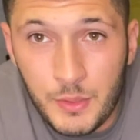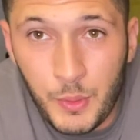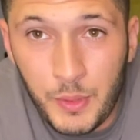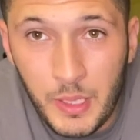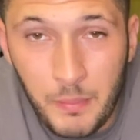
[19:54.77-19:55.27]

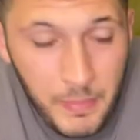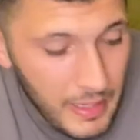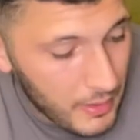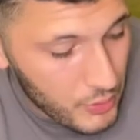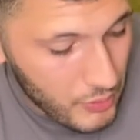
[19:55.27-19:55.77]
talking
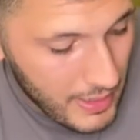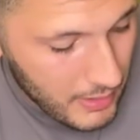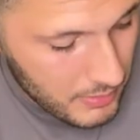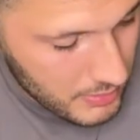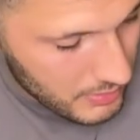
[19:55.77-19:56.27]
about
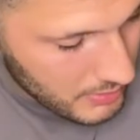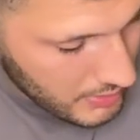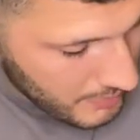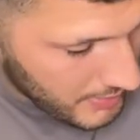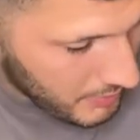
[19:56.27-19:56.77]
trowels.
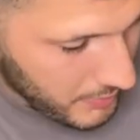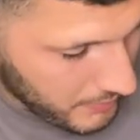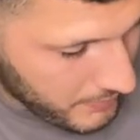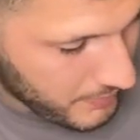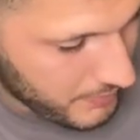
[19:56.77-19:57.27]
I mean, we've
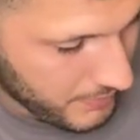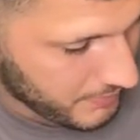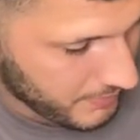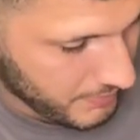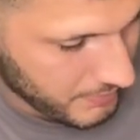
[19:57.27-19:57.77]

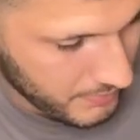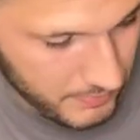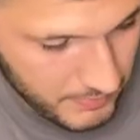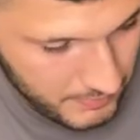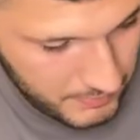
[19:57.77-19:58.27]

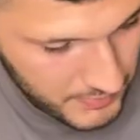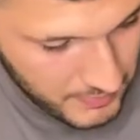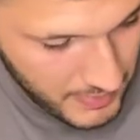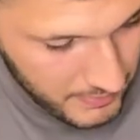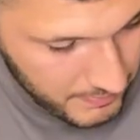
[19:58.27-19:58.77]

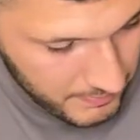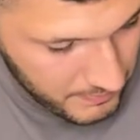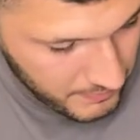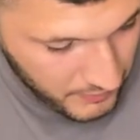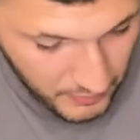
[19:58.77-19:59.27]
about
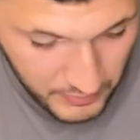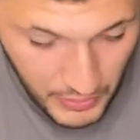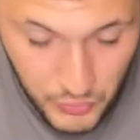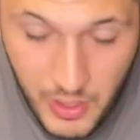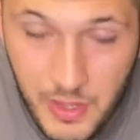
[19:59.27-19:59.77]
15
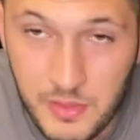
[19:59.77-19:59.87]
trowels